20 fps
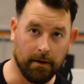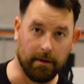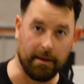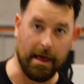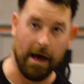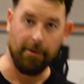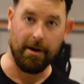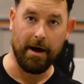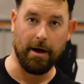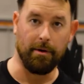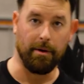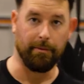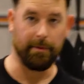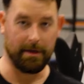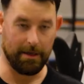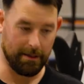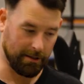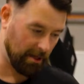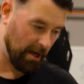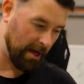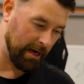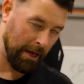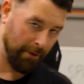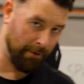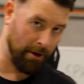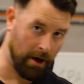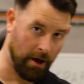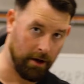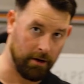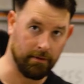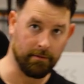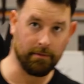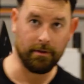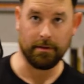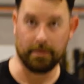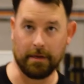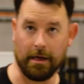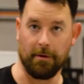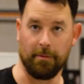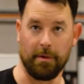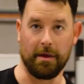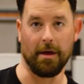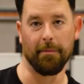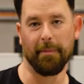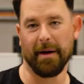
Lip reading: That way when we design our own, it's going to be the